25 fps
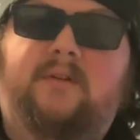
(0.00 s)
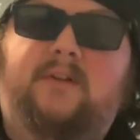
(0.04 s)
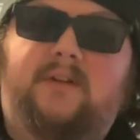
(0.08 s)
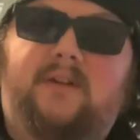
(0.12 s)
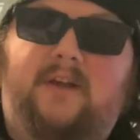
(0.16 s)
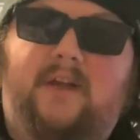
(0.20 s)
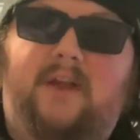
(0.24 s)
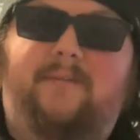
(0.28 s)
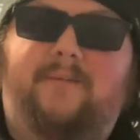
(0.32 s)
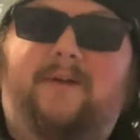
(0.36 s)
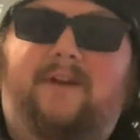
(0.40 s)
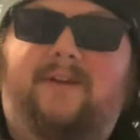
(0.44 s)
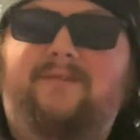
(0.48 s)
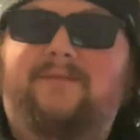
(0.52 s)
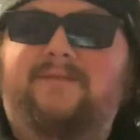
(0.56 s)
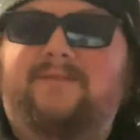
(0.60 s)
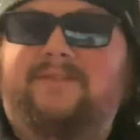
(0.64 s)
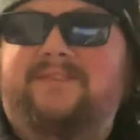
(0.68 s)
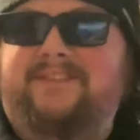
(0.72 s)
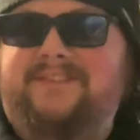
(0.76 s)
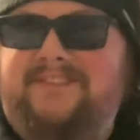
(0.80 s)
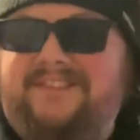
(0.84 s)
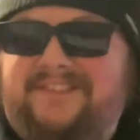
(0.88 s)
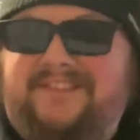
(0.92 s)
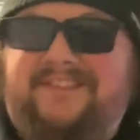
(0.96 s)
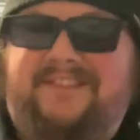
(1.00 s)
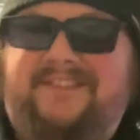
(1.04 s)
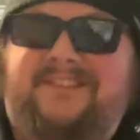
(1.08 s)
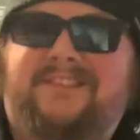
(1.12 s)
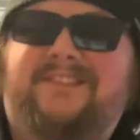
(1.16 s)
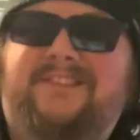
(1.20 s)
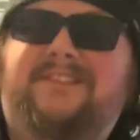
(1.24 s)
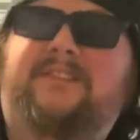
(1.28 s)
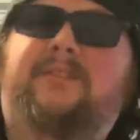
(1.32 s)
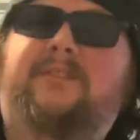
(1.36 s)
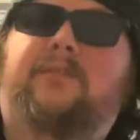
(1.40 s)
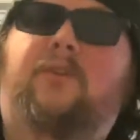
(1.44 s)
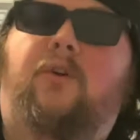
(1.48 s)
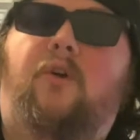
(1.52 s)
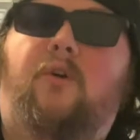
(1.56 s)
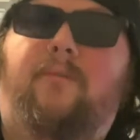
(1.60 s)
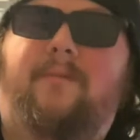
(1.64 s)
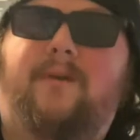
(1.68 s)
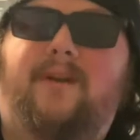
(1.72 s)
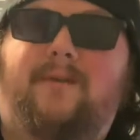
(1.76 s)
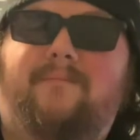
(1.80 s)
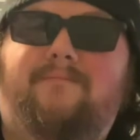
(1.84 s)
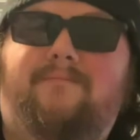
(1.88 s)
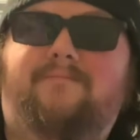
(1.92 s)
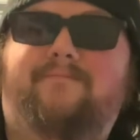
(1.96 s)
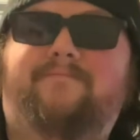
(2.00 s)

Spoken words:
come on, open up.